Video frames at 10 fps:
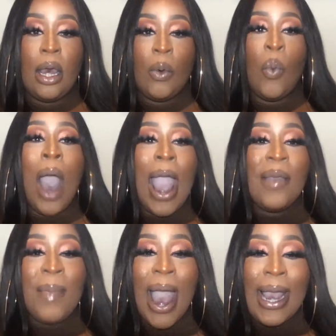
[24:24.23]
Why
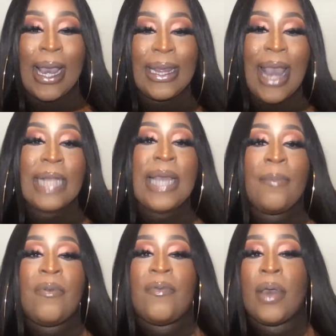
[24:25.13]
am I in that
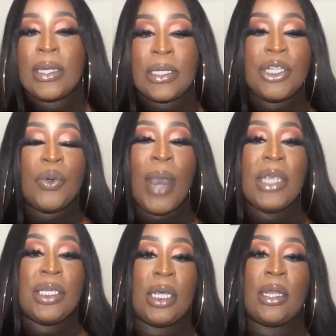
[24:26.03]
type of
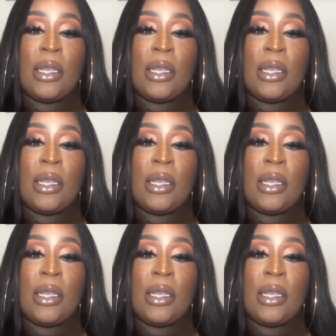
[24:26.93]
situation?